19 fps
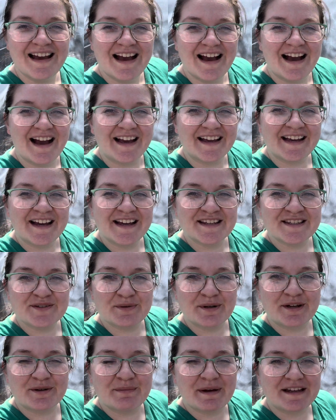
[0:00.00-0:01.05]
Hi guys,
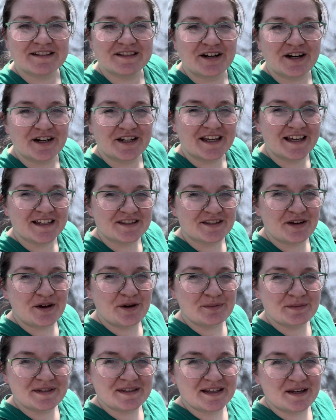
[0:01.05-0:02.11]
welcome back to Hardcastle
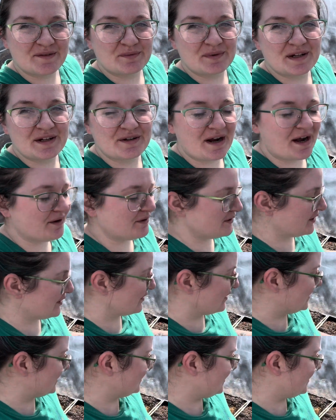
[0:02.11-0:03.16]
Homestead. We are out in the
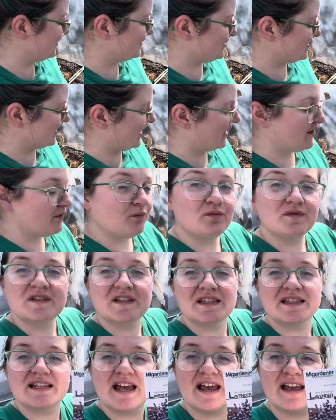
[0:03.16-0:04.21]
greenhouse and
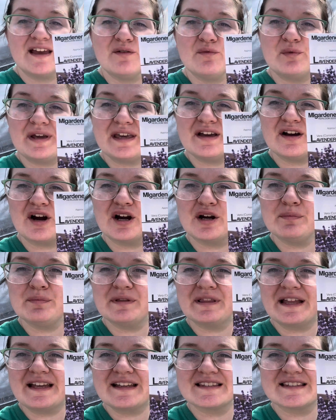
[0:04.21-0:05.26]
today we are
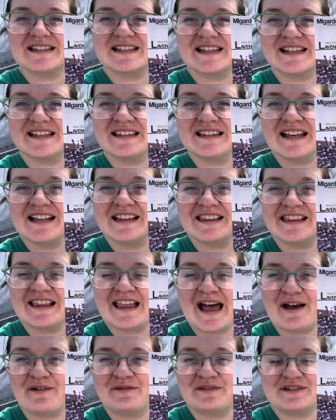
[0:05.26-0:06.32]
planting
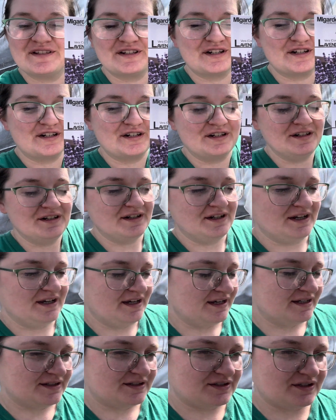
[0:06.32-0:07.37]
lavender.
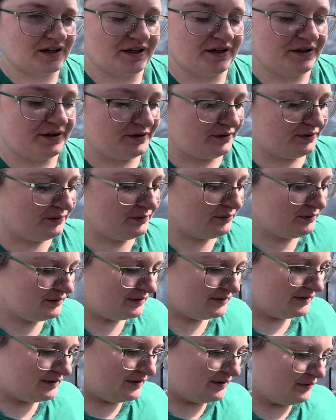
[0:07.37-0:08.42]
So,
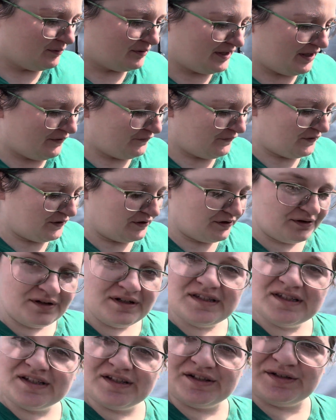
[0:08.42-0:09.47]
without further
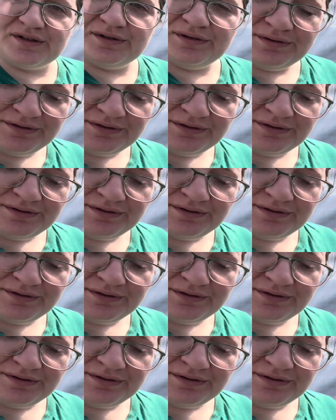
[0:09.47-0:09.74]
ado,